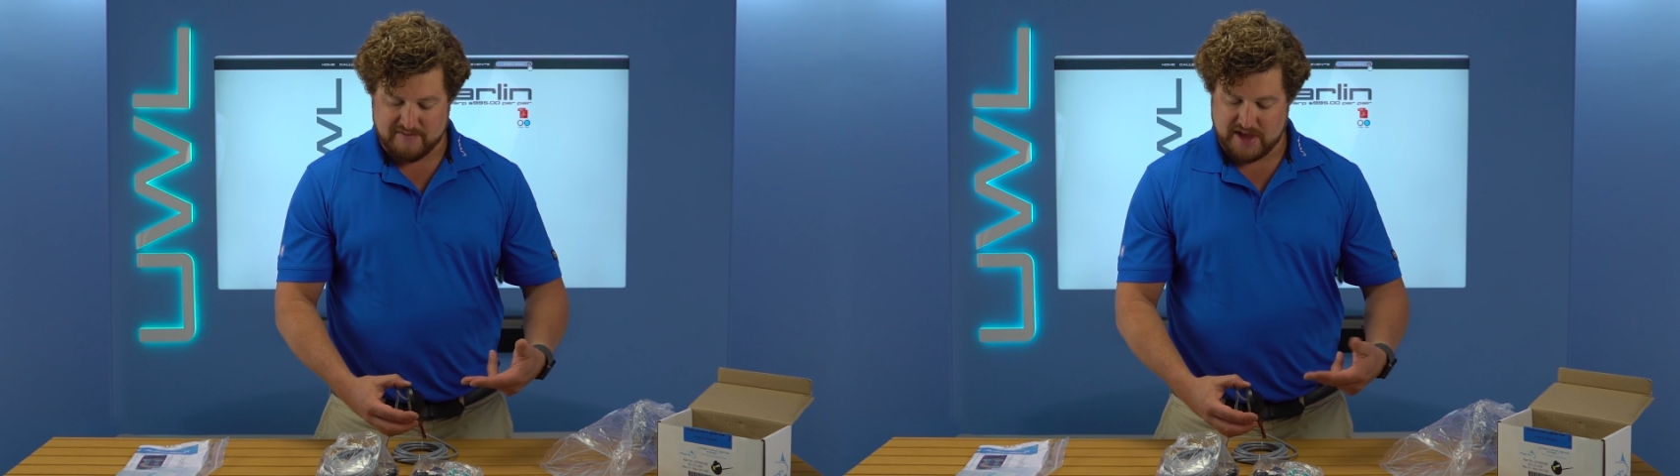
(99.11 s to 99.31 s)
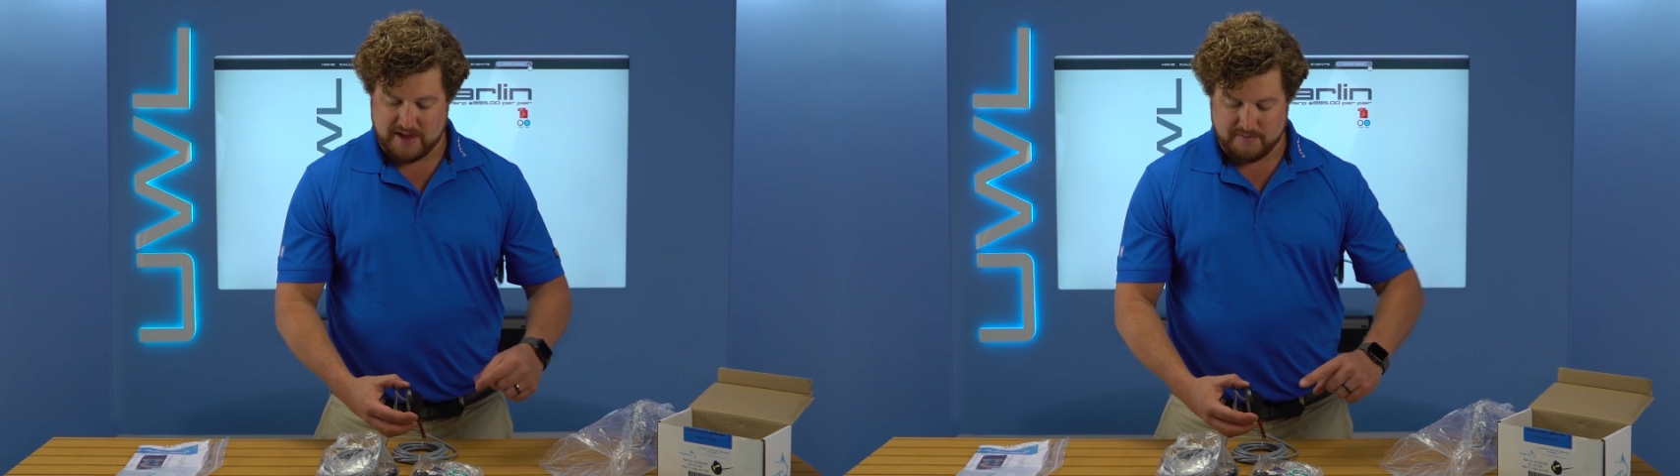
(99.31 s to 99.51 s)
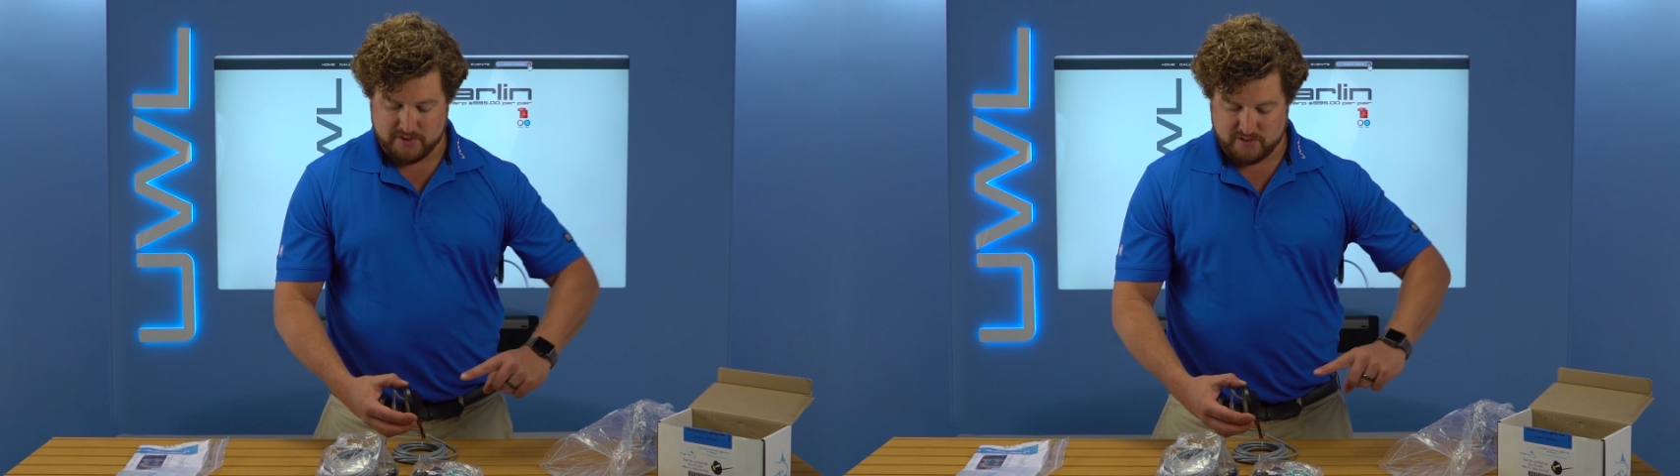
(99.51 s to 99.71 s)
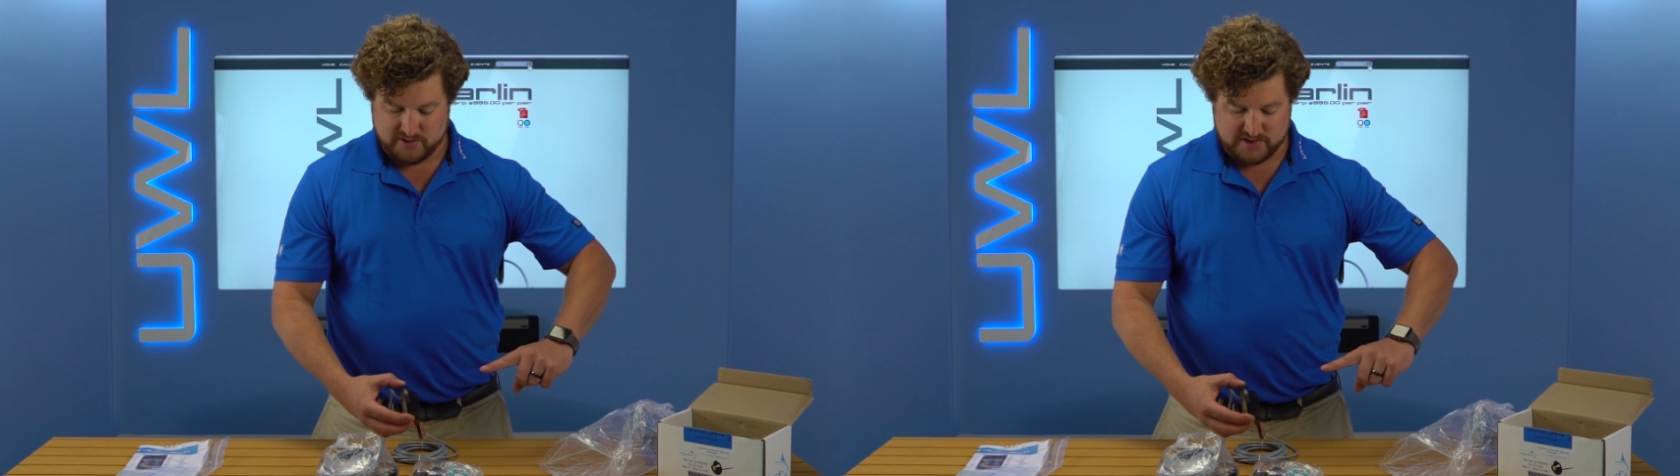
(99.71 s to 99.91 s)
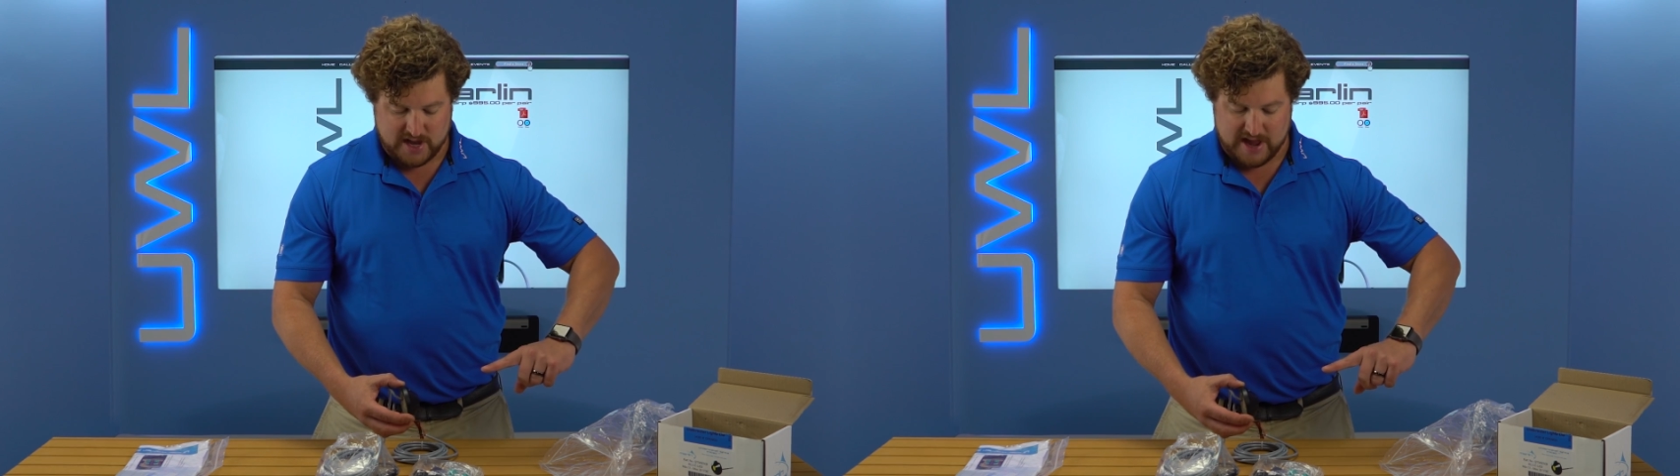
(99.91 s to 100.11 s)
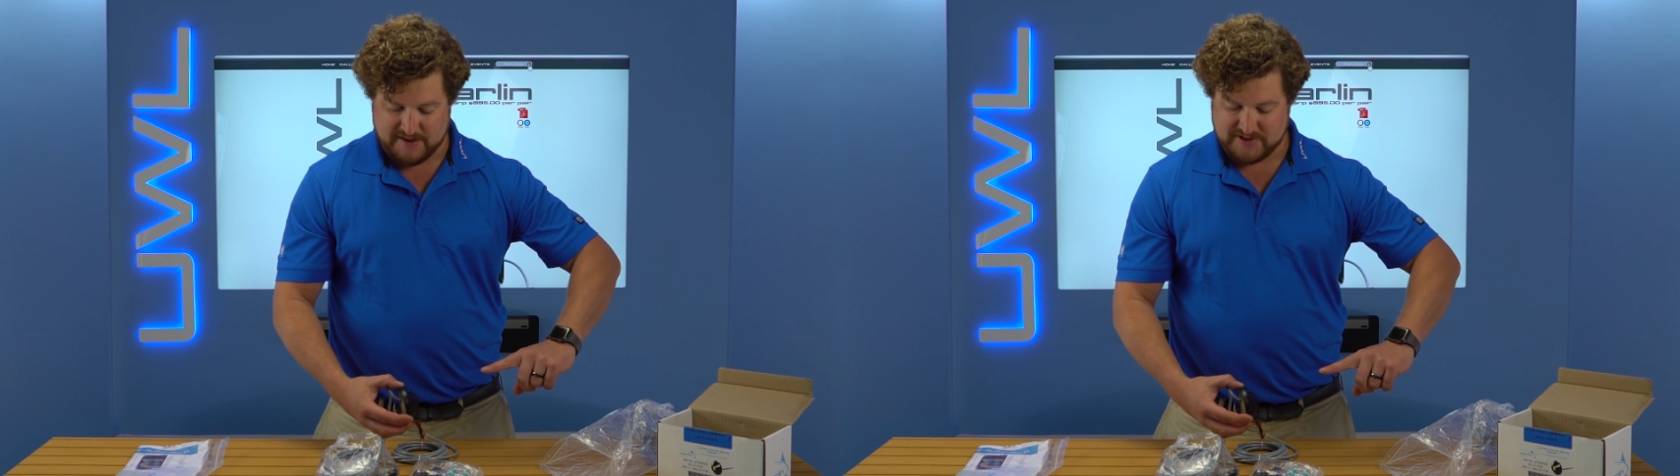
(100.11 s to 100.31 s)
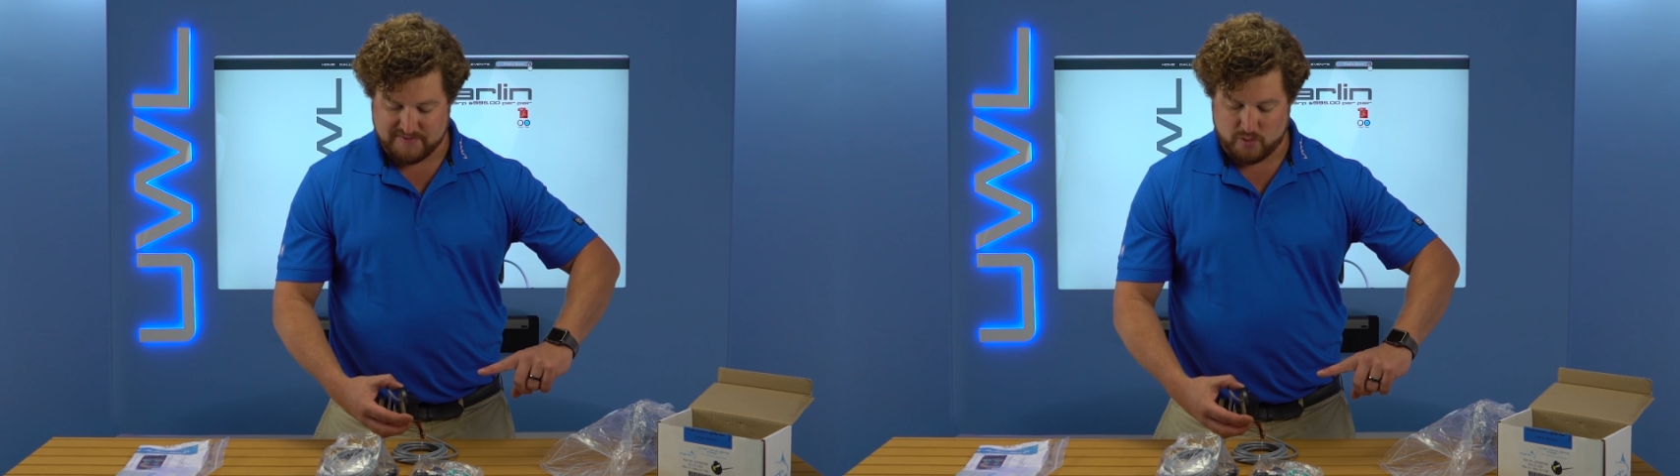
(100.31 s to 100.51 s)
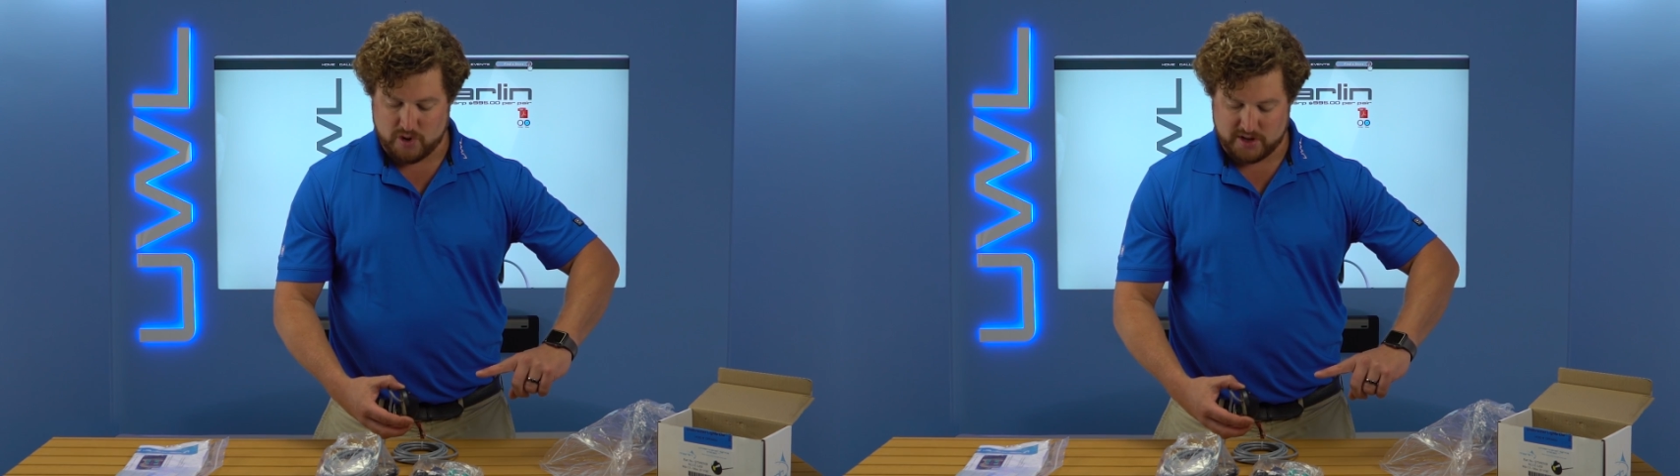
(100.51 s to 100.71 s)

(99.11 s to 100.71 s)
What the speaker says: to have